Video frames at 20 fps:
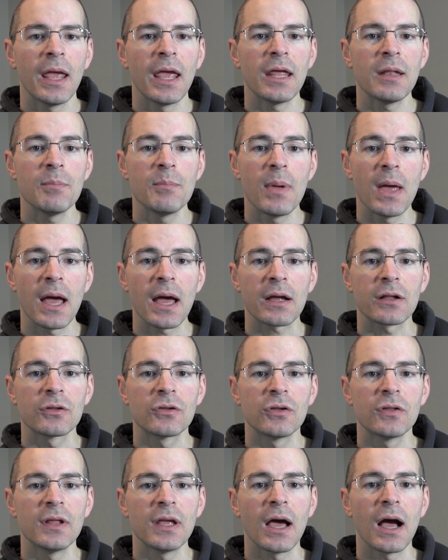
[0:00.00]
And back
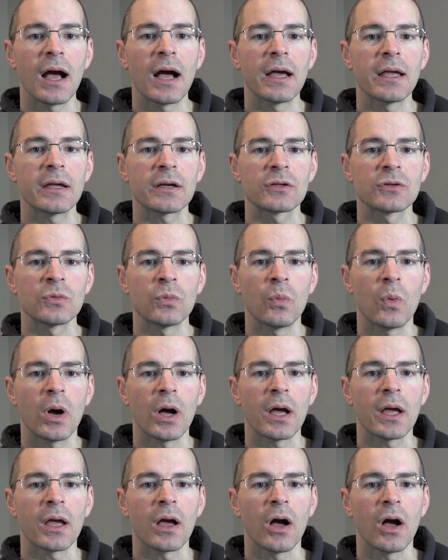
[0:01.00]
to the
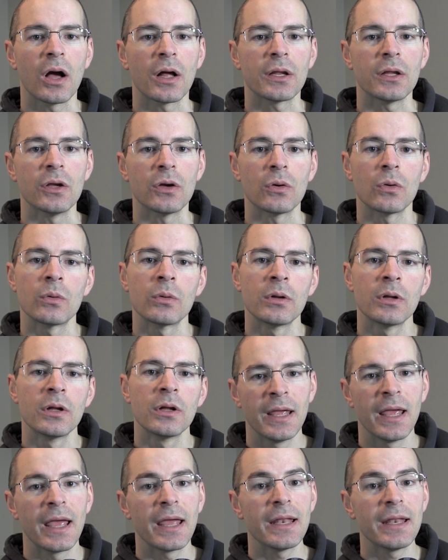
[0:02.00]
iXY audio.
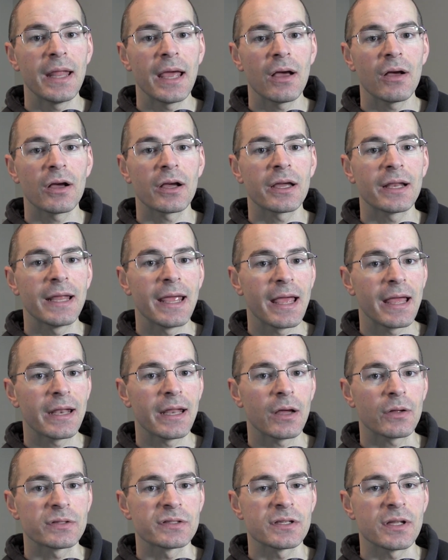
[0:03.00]
And now I'm going to head
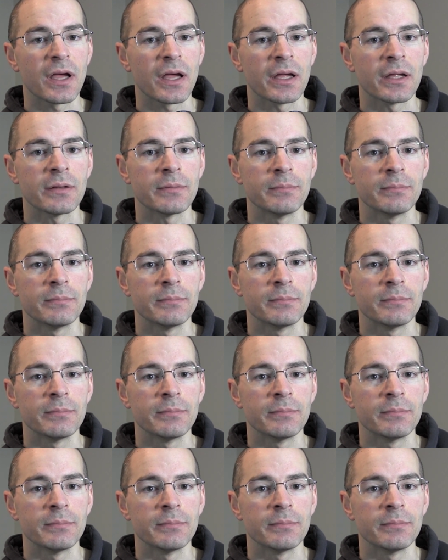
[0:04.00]
outside.